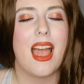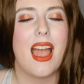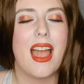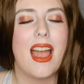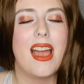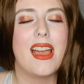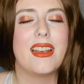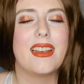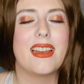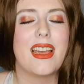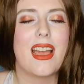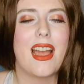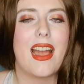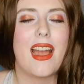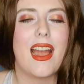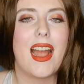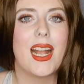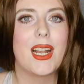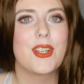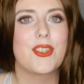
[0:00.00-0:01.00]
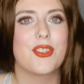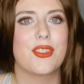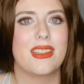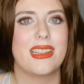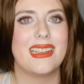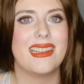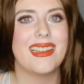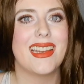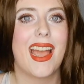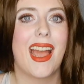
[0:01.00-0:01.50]
And
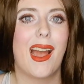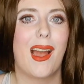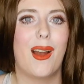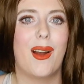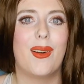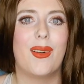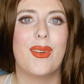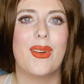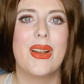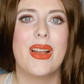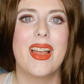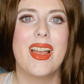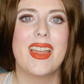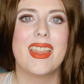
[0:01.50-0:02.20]
actually now